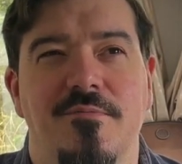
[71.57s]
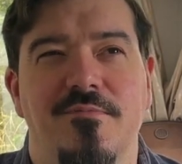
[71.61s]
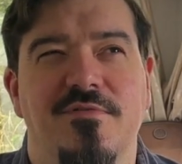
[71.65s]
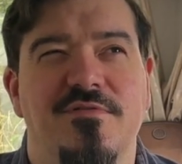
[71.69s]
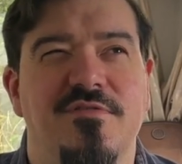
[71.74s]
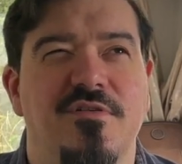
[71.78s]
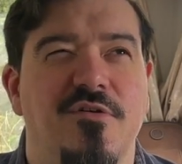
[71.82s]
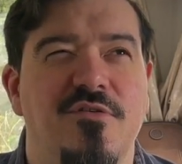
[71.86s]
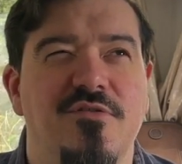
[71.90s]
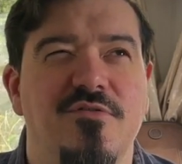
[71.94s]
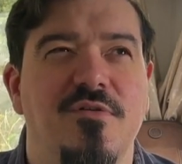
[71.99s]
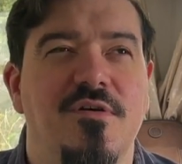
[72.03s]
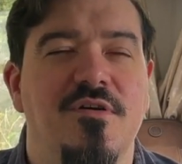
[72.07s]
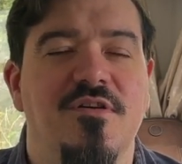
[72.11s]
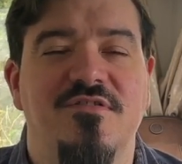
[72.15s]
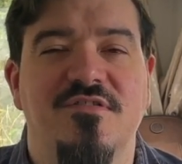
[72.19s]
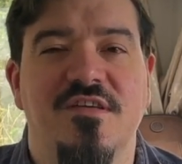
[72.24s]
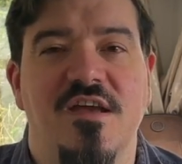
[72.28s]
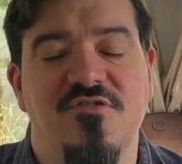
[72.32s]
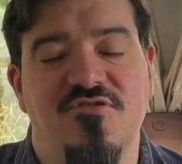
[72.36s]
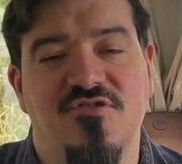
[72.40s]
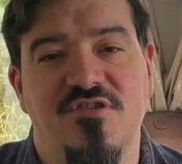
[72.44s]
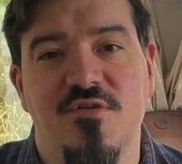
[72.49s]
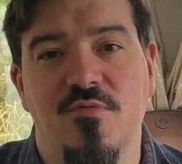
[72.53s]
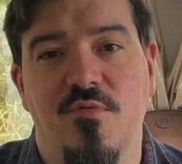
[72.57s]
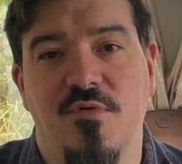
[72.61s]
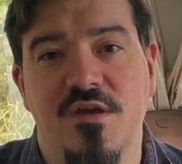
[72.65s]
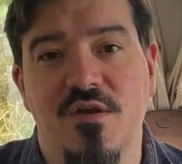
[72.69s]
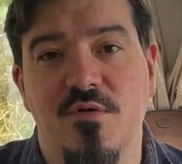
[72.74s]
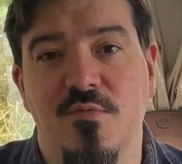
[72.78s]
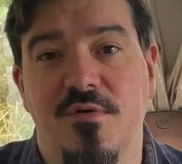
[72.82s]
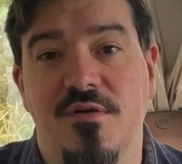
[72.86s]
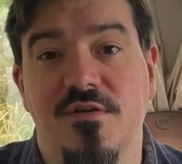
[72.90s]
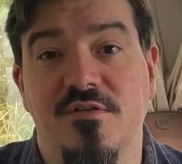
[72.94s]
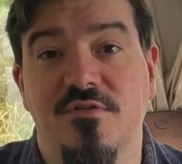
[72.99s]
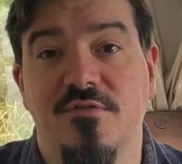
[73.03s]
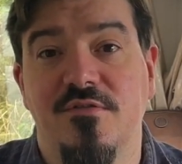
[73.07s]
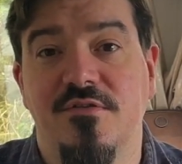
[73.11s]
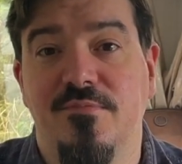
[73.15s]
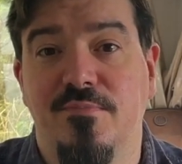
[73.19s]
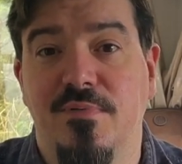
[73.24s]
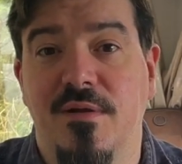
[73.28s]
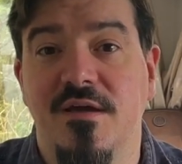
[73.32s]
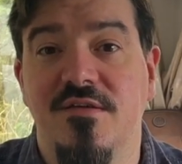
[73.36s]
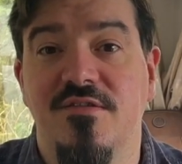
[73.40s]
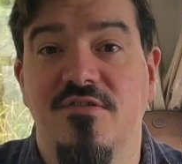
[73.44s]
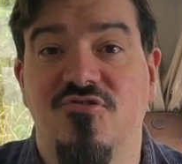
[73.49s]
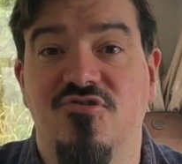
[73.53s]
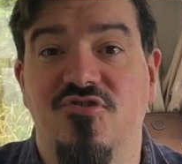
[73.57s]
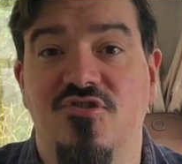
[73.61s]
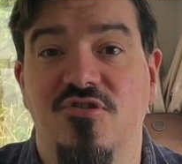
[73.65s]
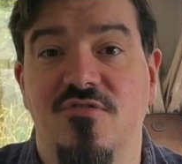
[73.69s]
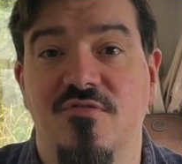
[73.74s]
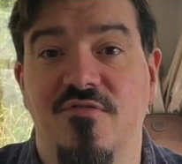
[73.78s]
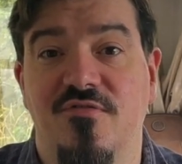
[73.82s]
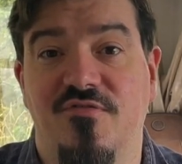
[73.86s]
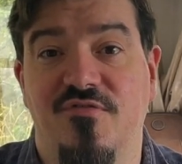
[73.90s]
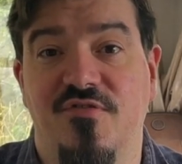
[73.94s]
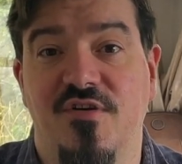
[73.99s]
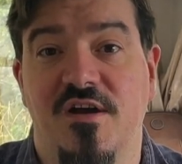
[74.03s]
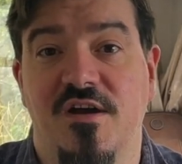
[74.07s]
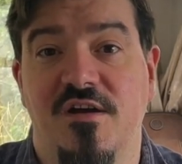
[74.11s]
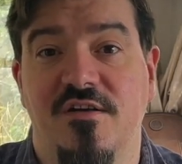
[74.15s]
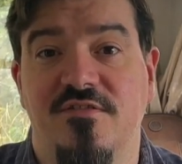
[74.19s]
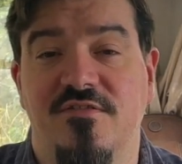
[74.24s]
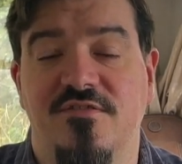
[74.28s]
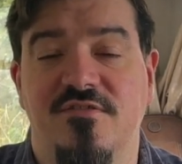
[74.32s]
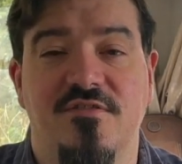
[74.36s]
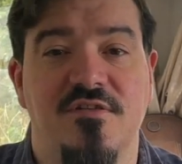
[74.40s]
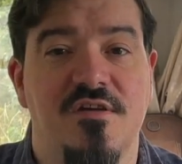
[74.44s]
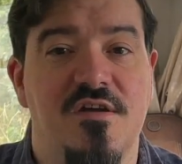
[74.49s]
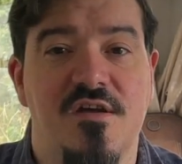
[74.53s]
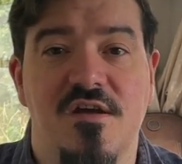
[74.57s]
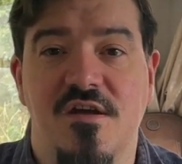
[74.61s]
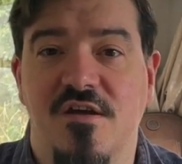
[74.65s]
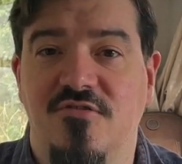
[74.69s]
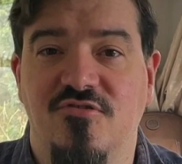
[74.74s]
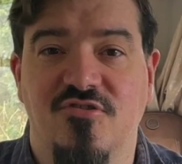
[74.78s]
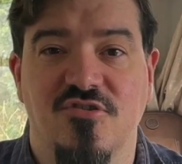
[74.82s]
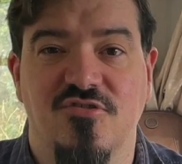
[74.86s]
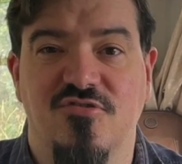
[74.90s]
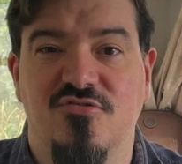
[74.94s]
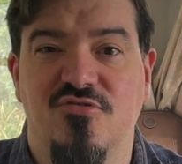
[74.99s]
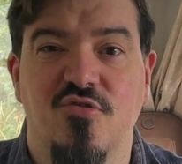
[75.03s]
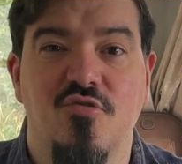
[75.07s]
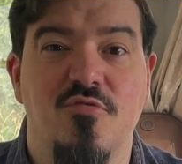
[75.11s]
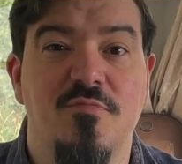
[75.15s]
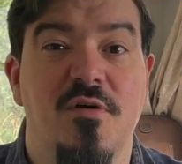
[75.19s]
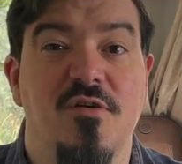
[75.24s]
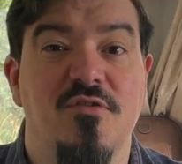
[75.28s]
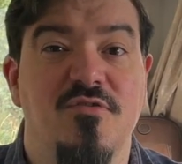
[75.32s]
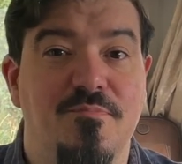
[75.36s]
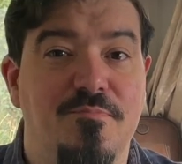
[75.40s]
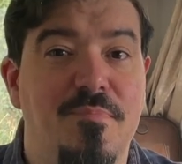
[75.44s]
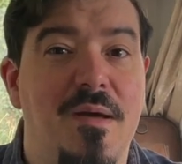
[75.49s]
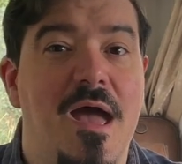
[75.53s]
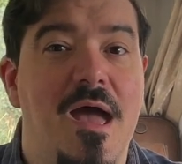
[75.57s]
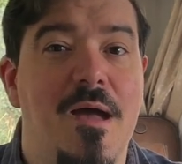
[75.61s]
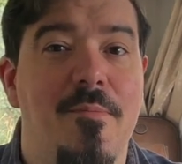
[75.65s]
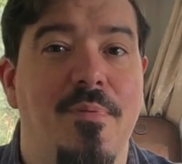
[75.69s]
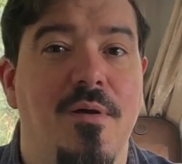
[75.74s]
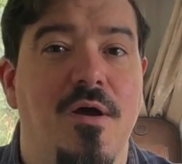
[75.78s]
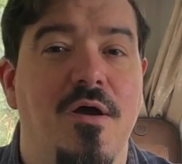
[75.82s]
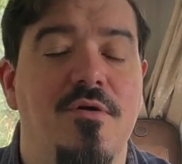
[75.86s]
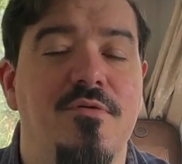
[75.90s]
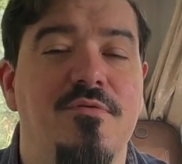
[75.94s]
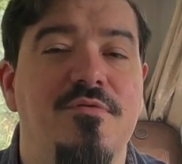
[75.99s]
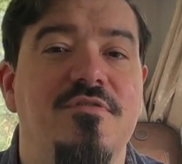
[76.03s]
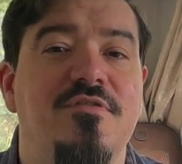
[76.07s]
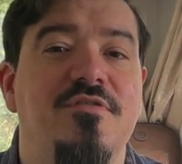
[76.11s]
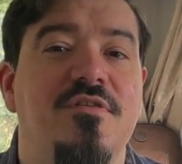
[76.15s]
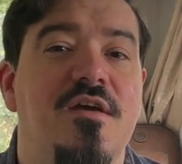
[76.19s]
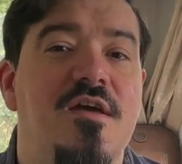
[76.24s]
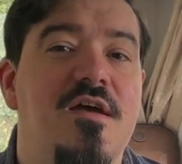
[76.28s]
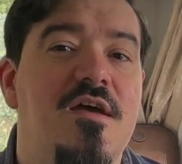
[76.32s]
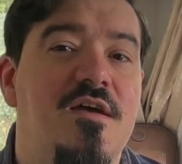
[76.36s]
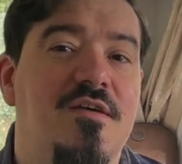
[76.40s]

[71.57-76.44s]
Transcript: So essentially what you want to do is play the tune first, just almost bare bones.